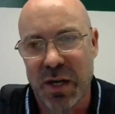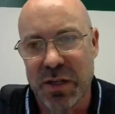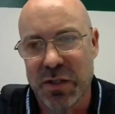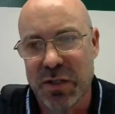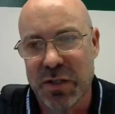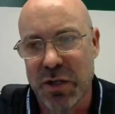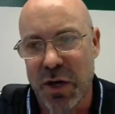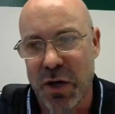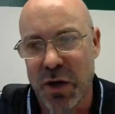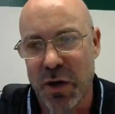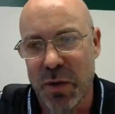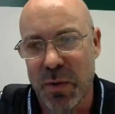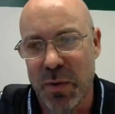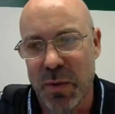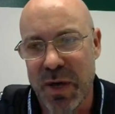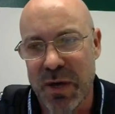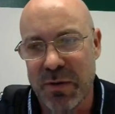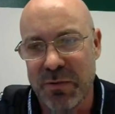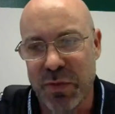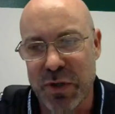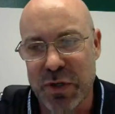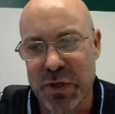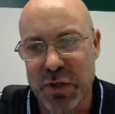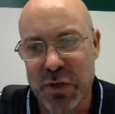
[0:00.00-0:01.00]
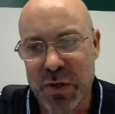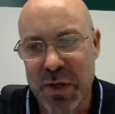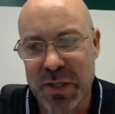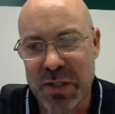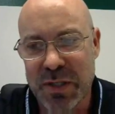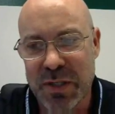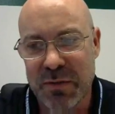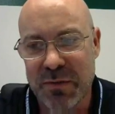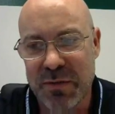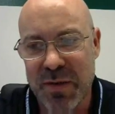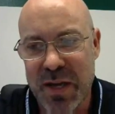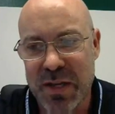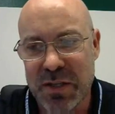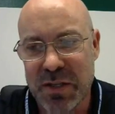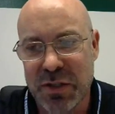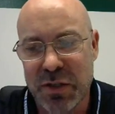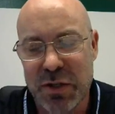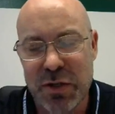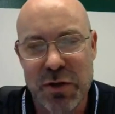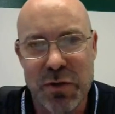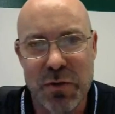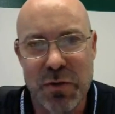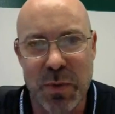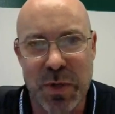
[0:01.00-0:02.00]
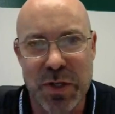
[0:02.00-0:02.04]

So if we do get to phase 2,